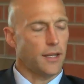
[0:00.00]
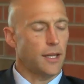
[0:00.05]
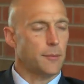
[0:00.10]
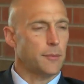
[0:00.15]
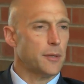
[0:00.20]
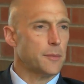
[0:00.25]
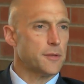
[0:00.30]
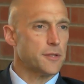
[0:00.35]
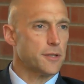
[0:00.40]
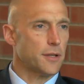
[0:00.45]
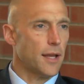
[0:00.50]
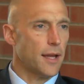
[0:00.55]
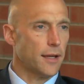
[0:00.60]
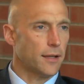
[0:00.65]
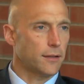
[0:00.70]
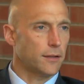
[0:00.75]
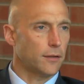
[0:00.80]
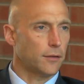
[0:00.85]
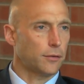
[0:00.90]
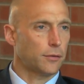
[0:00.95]
name, image,
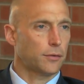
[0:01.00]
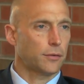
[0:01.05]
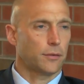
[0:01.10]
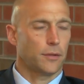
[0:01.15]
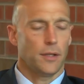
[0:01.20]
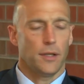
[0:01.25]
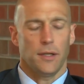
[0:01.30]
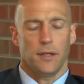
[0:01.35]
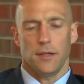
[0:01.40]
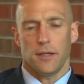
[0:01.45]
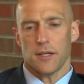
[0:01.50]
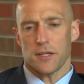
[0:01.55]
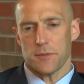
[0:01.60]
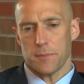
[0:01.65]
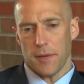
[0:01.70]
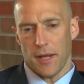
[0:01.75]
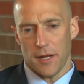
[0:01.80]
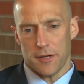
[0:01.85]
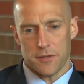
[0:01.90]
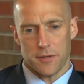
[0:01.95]
likeness,
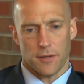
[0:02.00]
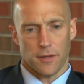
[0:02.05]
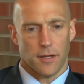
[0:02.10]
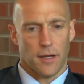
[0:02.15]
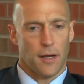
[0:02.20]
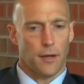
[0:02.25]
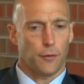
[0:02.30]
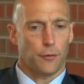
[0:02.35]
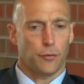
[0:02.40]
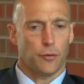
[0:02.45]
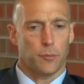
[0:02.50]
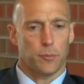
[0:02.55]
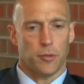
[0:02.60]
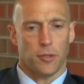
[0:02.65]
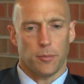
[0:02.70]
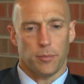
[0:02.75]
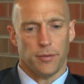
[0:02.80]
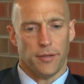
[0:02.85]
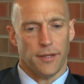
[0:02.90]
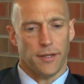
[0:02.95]
expansion of the college
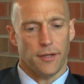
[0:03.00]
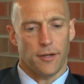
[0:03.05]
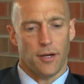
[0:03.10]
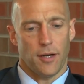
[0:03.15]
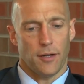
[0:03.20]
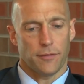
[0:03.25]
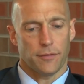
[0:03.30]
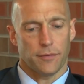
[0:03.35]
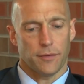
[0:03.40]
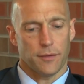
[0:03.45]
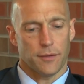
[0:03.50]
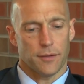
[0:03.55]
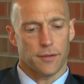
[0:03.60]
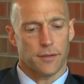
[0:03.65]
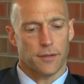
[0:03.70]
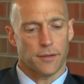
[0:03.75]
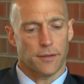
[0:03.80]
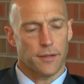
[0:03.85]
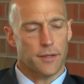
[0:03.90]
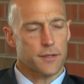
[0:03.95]
football playoff.
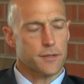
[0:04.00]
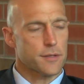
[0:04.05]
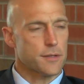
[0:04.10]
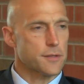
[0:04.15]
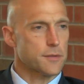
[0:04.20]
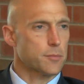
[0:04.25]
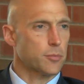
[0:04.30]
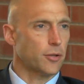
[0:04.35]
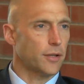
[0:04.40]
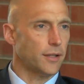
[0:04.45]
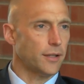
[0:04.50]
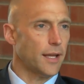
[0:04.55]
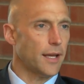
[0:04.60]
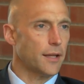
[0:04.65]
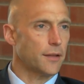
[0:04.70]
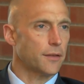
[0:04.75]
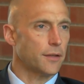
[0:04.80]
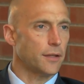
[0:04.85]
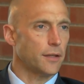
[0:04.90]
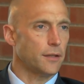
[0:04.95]
The list is pretty
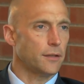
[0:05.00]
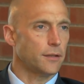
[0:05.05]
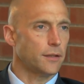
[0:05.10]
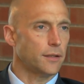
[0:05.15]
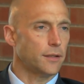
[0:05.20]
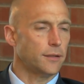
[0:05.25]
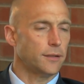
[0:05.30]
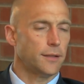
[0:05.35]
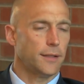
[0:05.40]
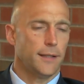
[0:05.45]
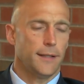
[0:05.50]
lengthy, and